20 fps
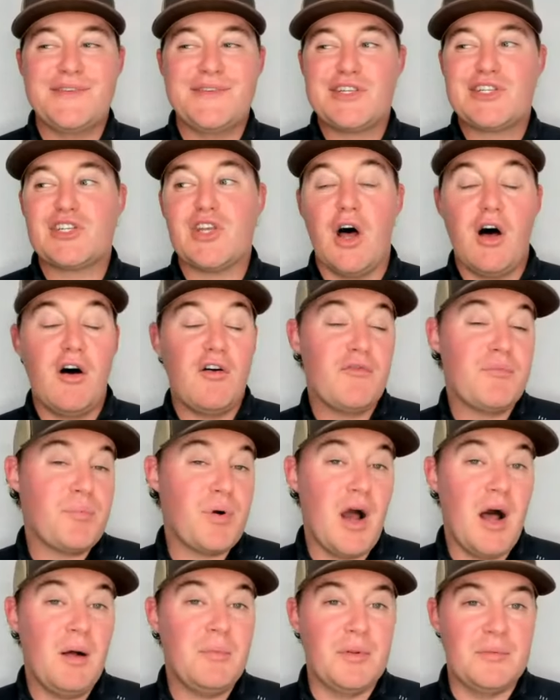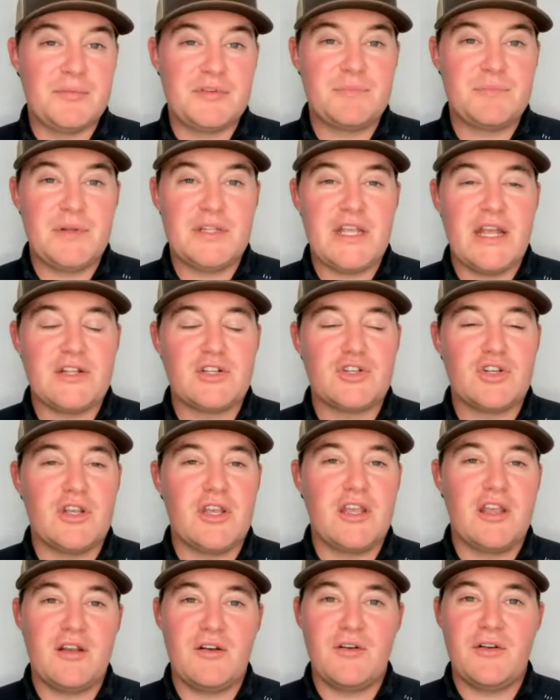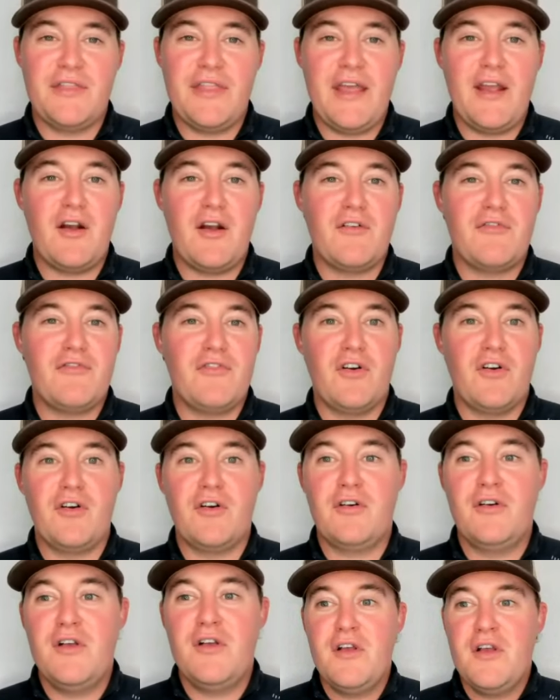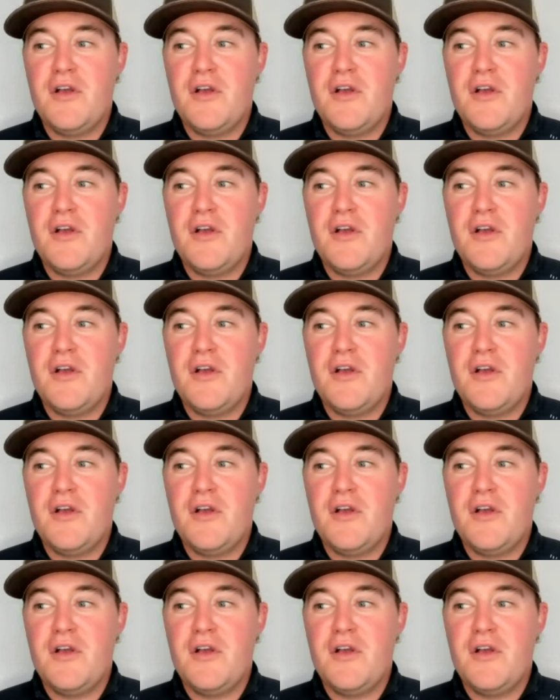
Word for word: solve problems potentially here and there for